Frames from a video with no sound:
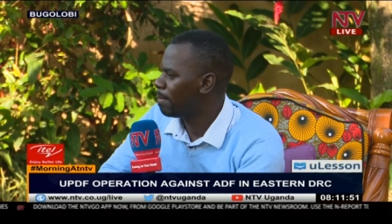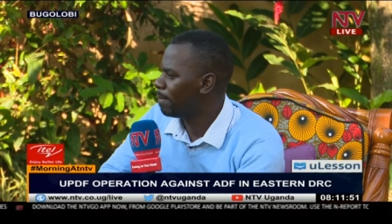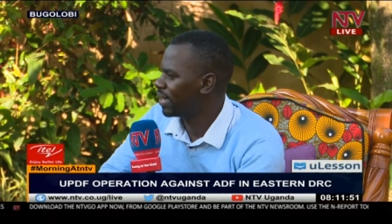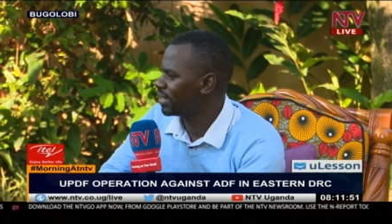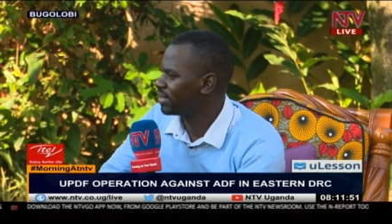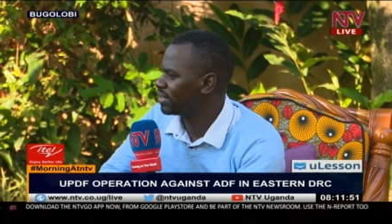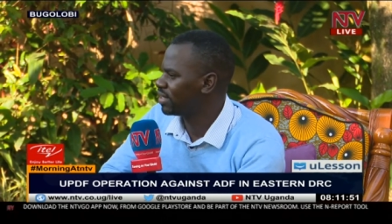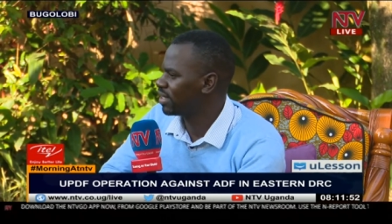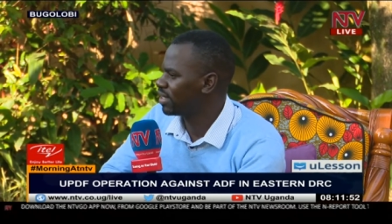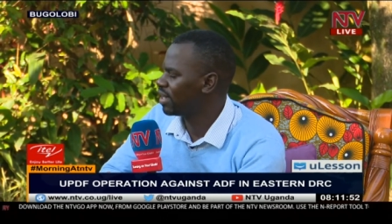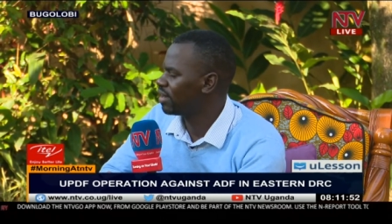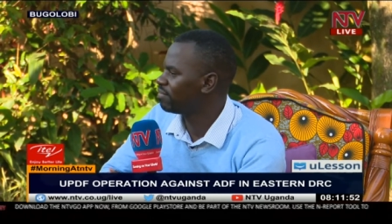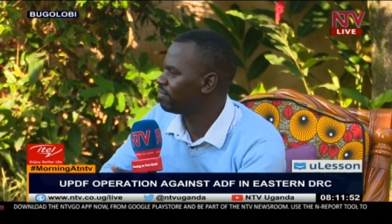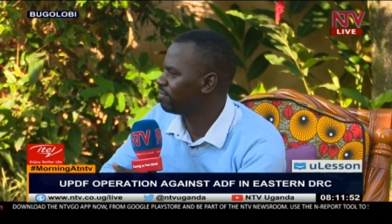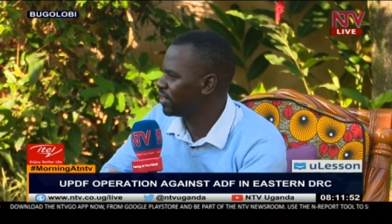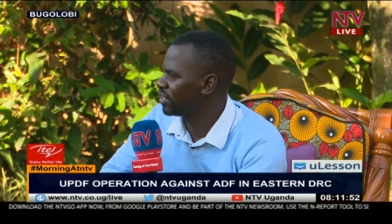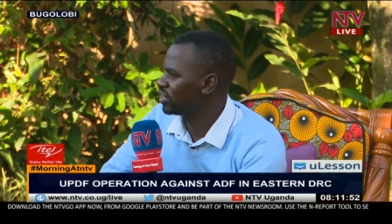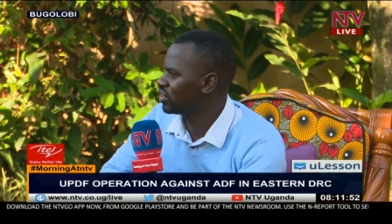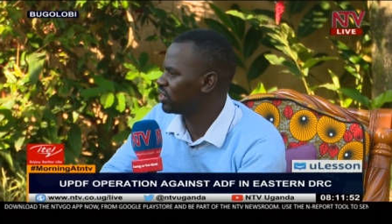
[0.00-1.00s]
but there are
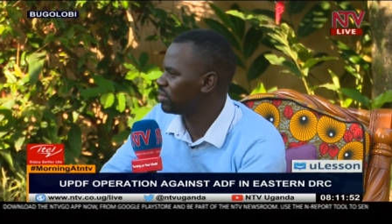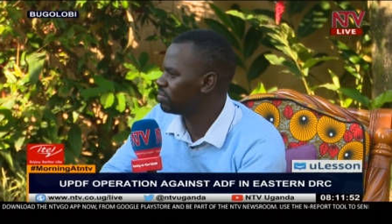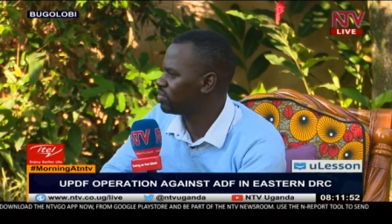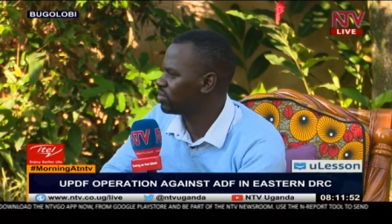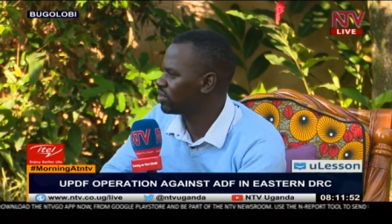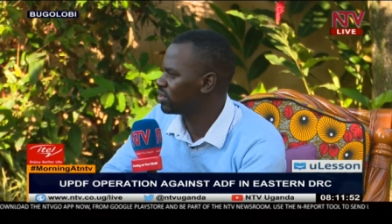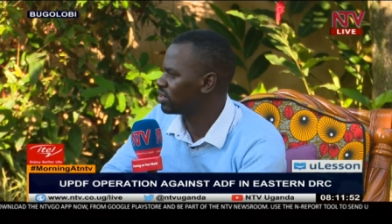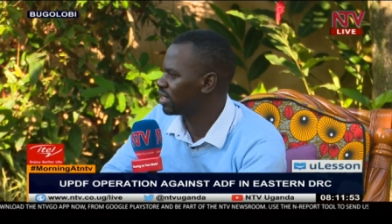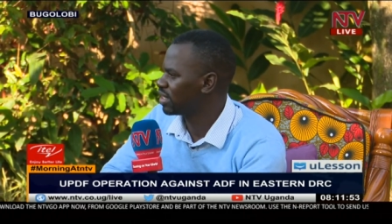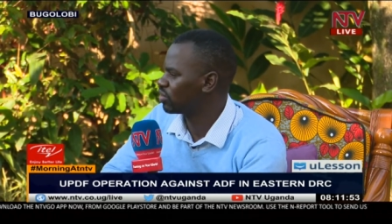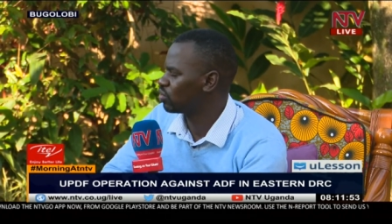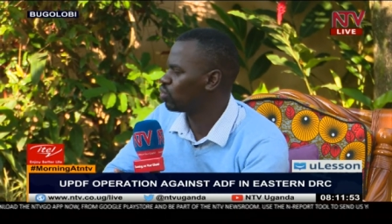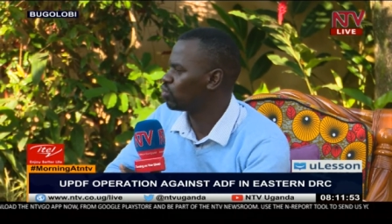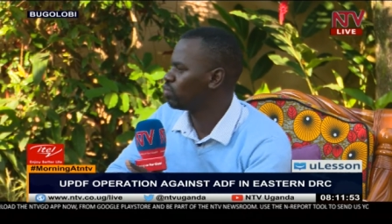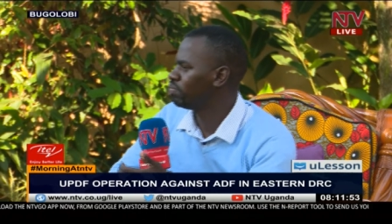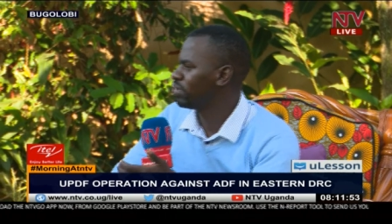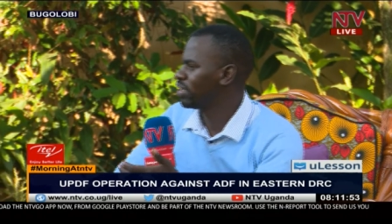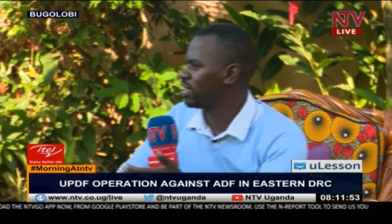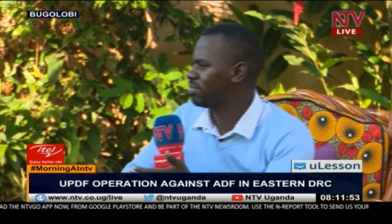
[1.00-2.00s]
victims that
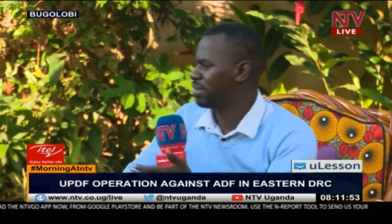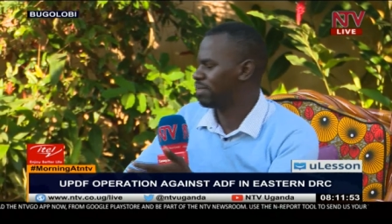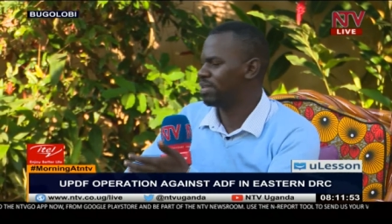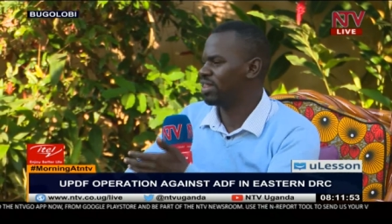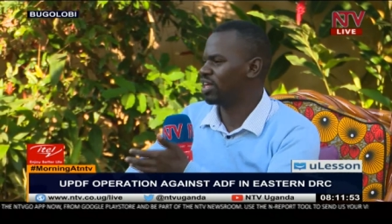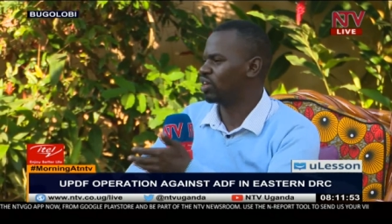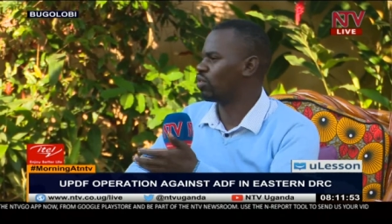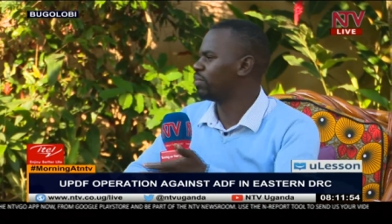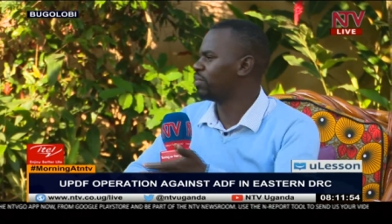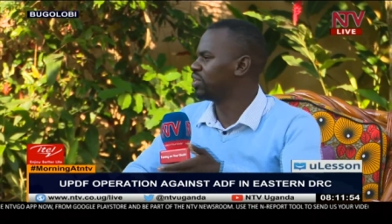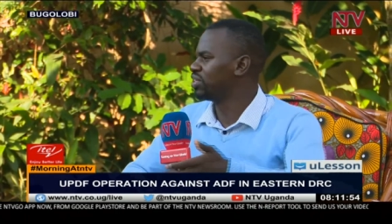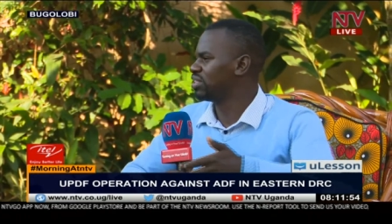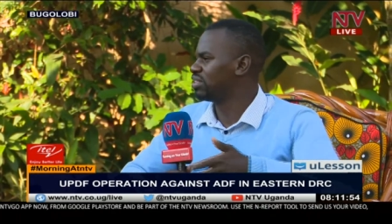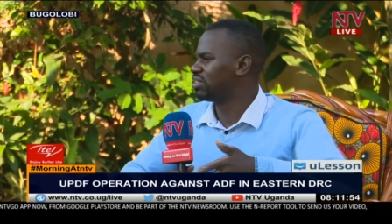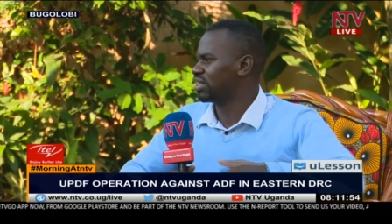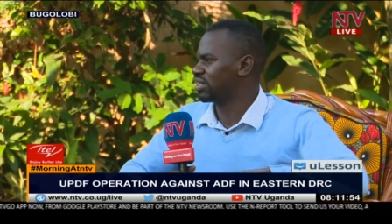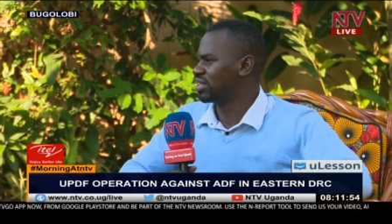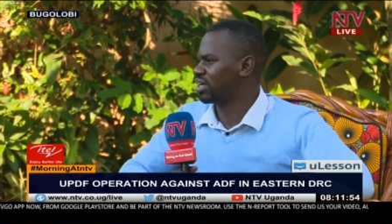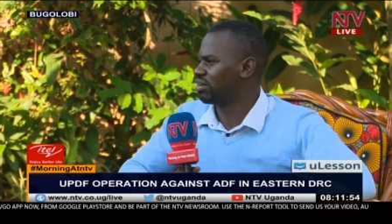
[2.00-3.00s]
could be maybe the
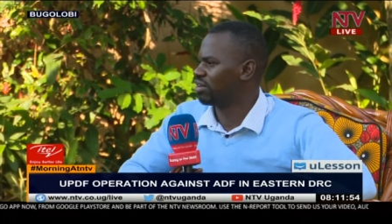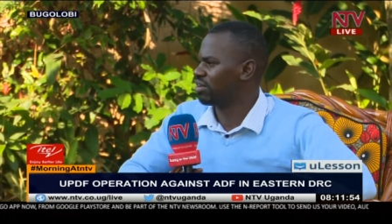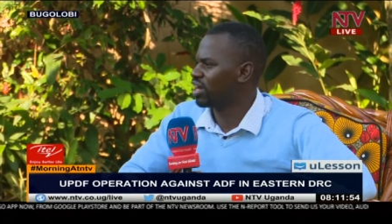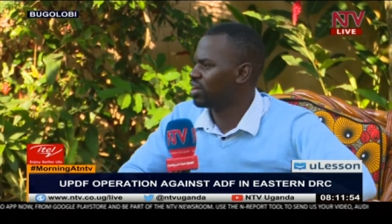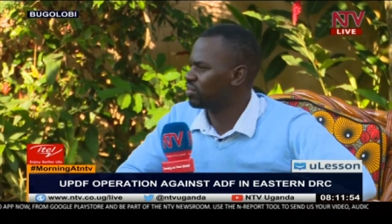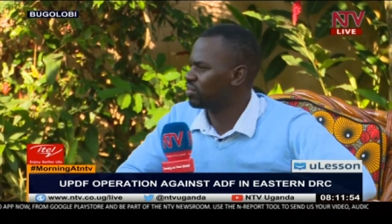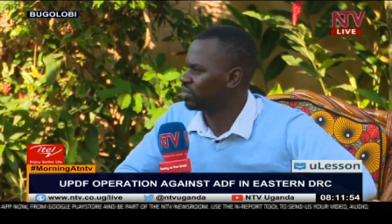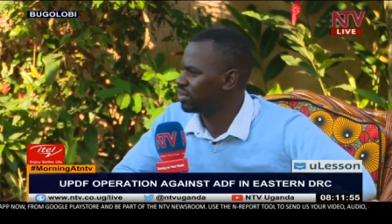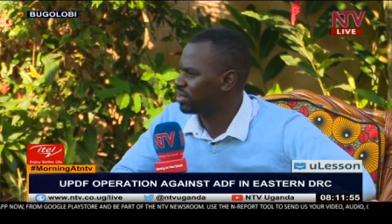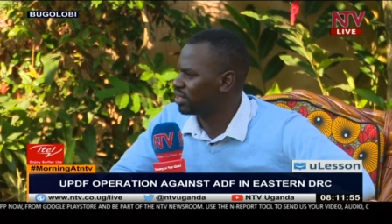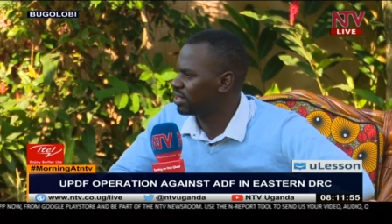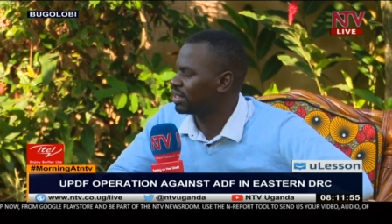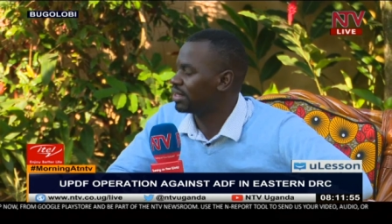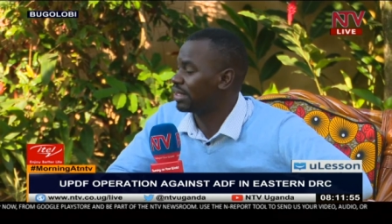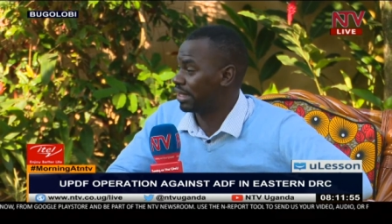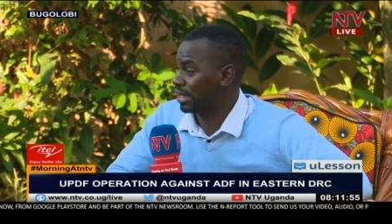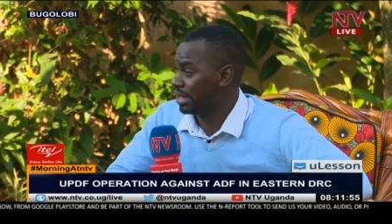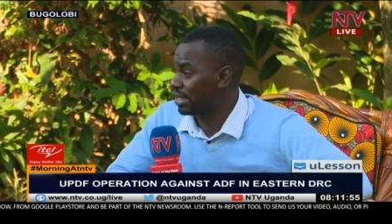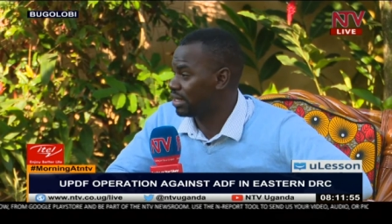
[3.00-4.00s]
communities that are around
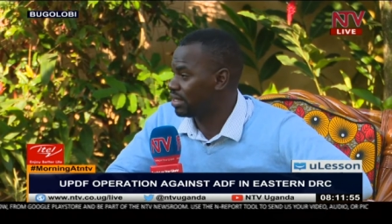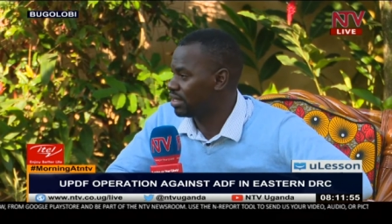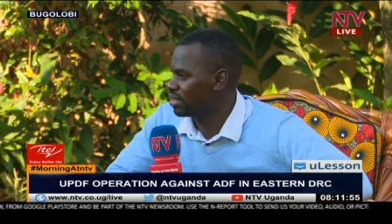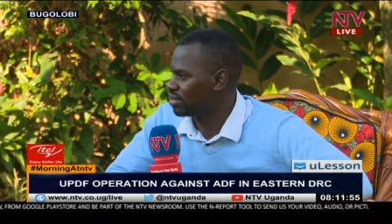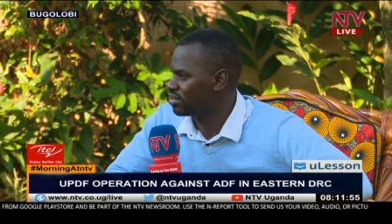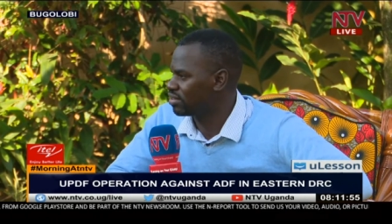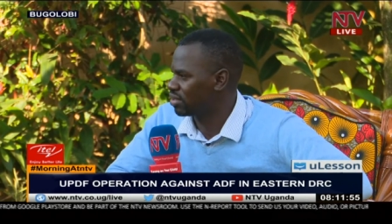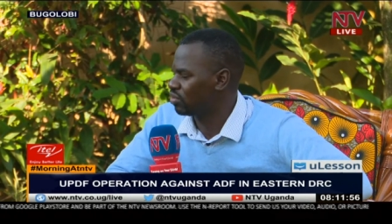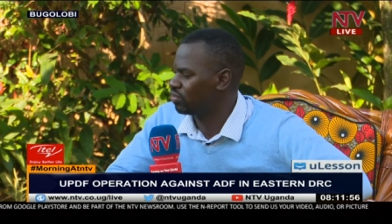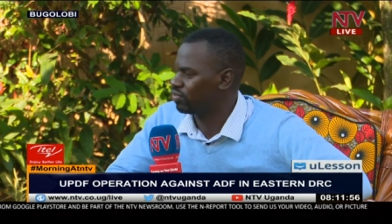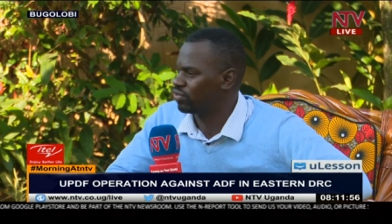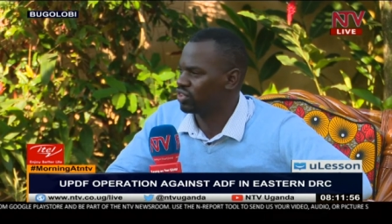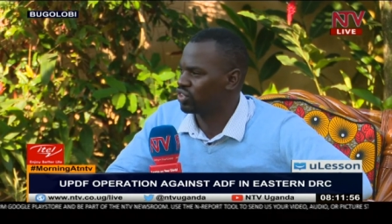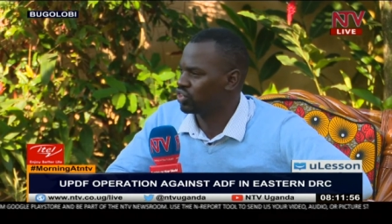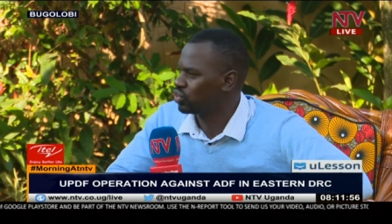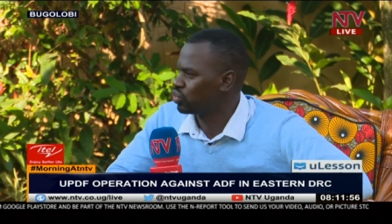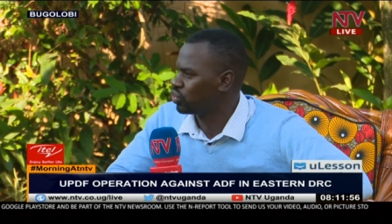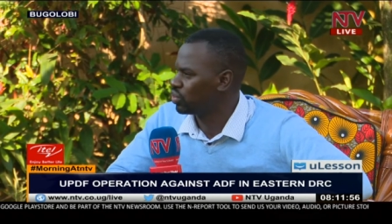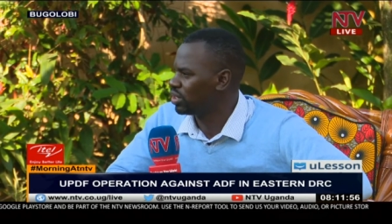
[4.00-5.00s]
the areas of
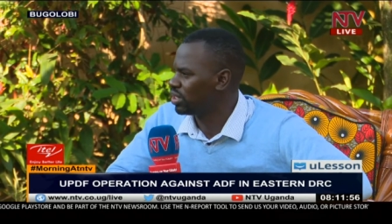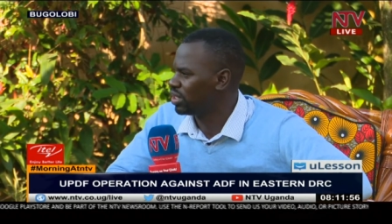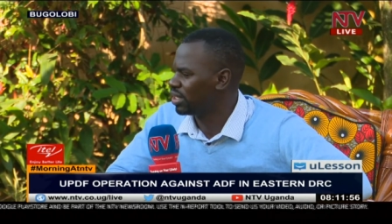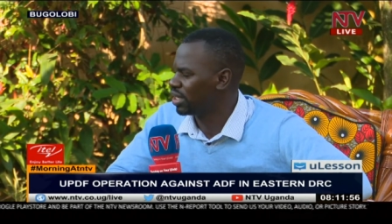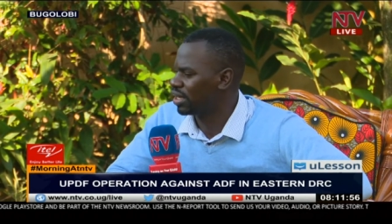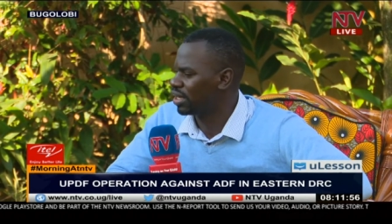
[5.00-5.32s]
Ituri,